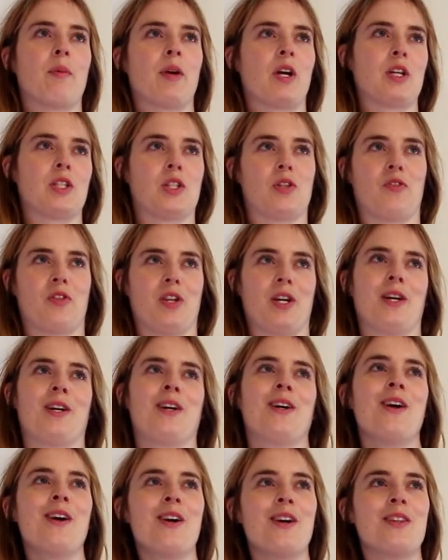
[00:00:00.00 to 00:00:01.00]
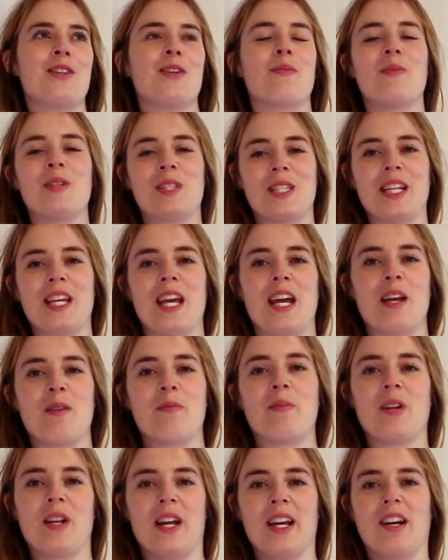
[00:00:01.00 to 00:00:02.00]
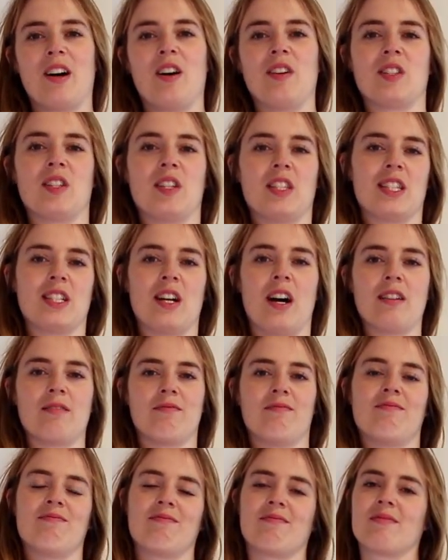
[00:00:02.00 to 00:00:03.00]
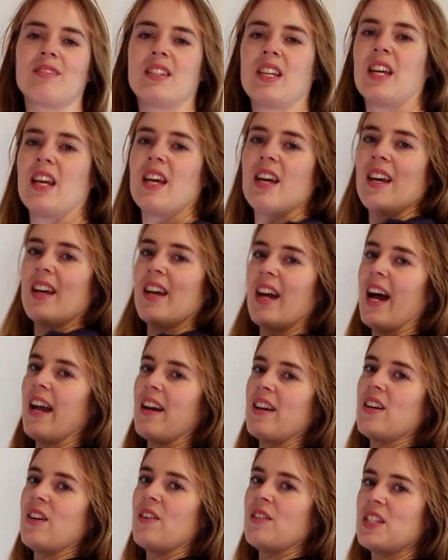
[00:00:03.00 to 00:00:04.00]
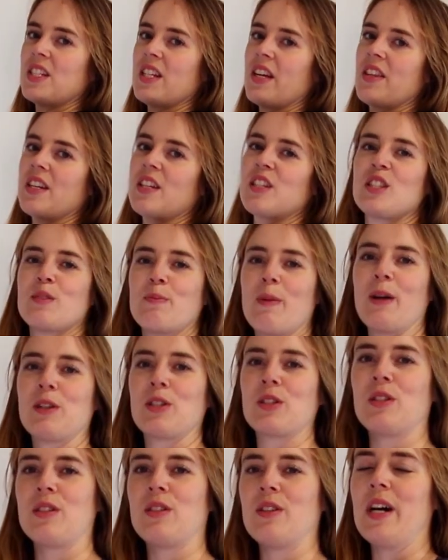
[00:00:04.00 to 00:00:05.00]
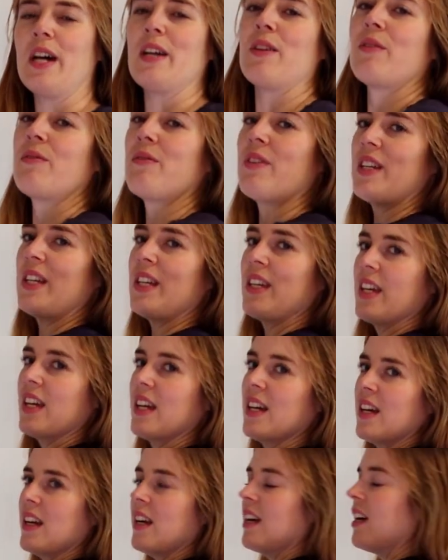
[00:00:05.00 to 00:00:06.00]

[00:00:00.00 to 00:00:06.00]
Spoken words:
because of the missing A, but also it's not, I don't know, it's nothing special. I don't really,